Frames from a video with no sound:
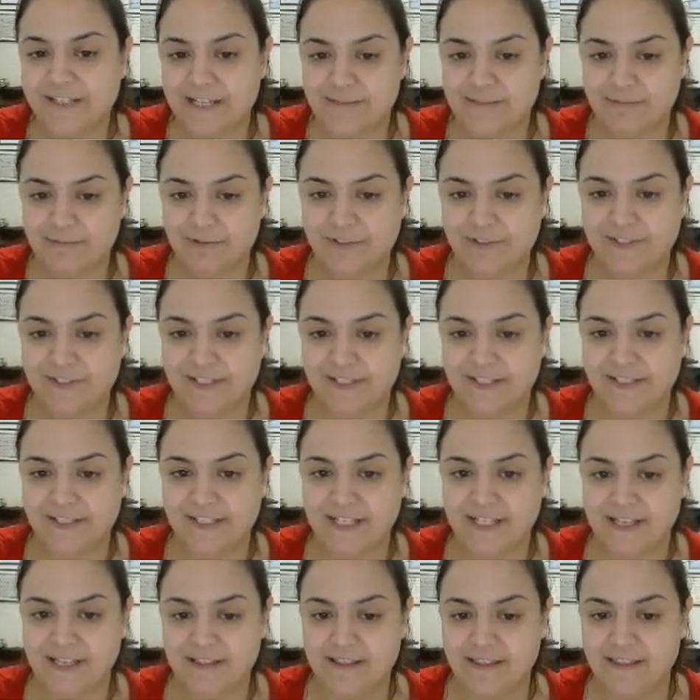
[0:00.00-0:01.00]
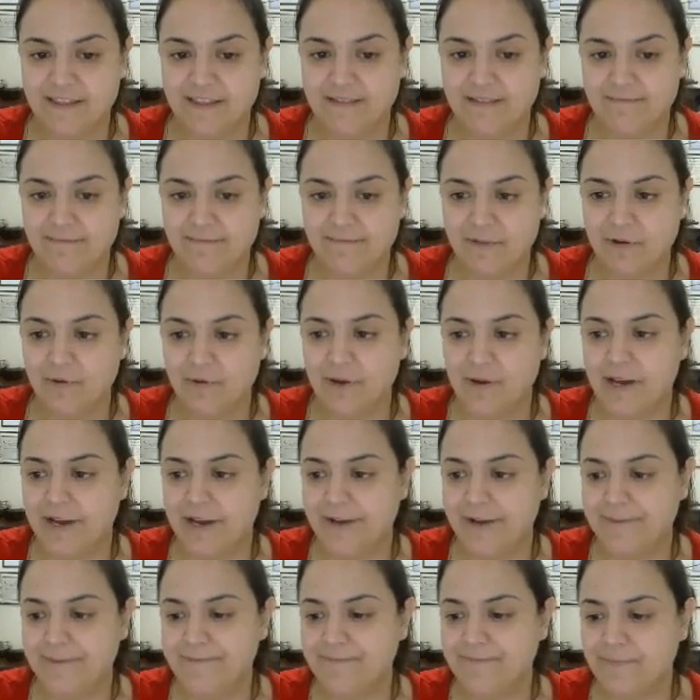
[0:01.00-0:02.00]
April 16th,
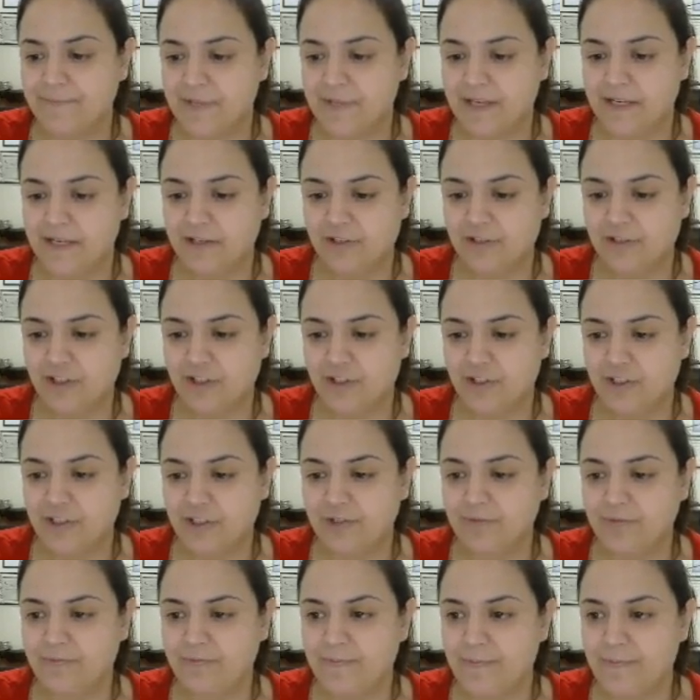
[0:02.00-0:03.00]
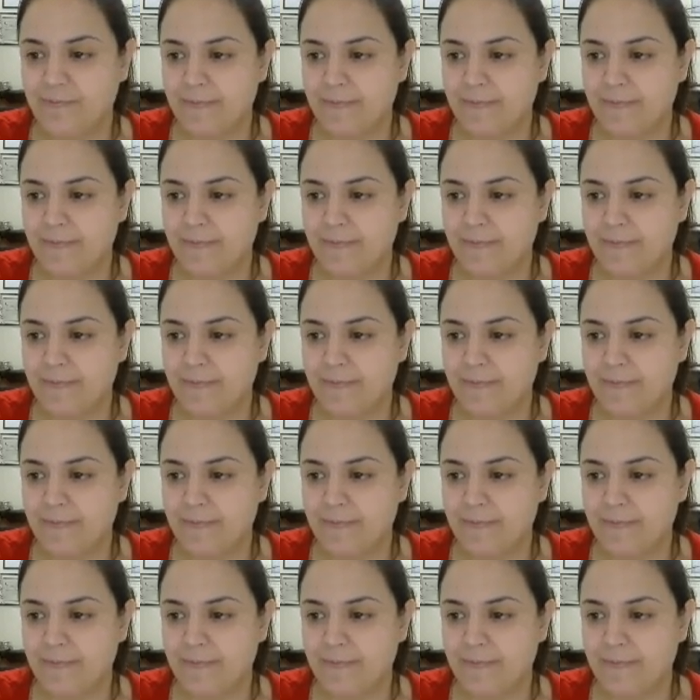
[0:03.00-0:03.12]
okay? And I'll show you.